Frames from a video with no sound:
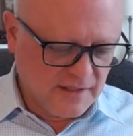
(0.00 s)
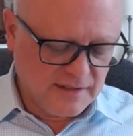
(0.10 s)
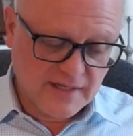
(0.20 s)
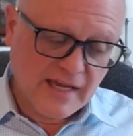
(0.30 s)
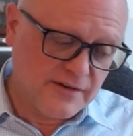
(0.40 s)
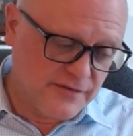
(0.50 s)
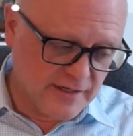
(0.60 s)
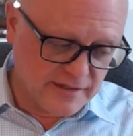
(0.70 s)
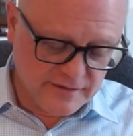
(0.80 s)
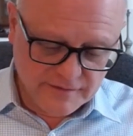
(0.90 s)
and the
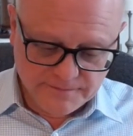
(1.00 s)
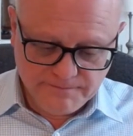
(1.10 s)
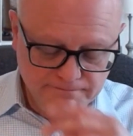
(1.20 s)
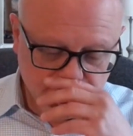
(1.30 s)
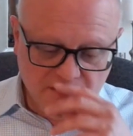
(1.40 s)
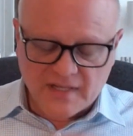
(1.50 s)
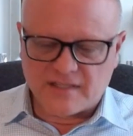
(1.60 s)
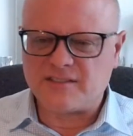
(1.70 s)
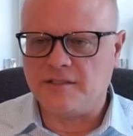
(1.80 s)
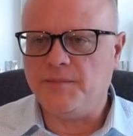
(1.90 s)
contractor
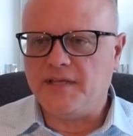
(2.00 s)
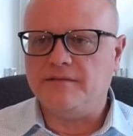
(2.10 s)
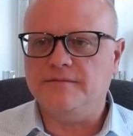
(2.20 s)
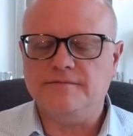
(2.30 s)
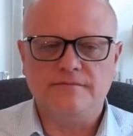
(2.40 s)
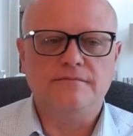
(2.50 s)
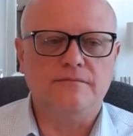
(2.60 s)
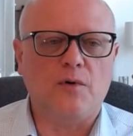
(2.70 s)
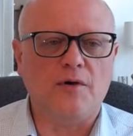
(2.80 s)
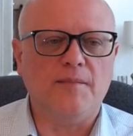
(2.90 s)
actually made
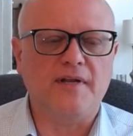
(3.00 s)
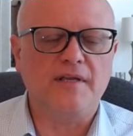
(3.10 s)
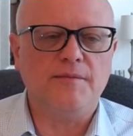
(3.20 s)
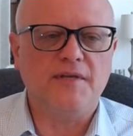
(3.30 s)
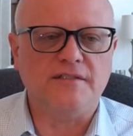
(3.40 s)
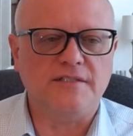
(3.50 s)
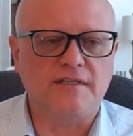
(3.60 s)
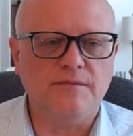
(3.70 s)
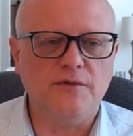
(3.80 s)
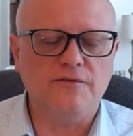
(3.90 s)
more money because he
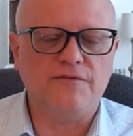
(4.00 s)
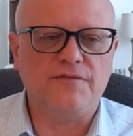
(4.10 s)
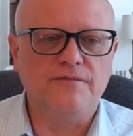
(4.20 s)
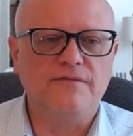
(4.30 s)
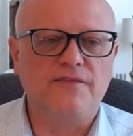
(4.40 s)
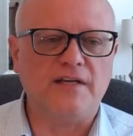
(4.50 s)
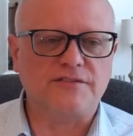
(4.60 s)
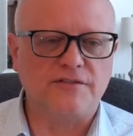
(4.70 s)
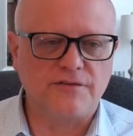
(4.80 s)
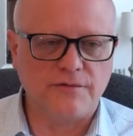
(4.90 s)
could move
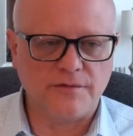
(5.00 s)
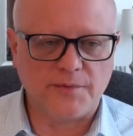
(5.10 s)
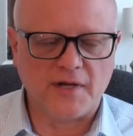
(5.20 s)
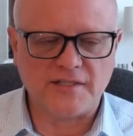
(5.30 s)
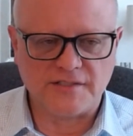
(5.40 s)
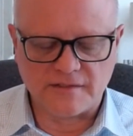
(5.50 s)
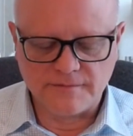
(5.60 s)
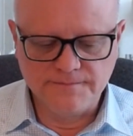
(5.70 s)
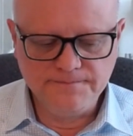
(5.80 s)
faster through the project.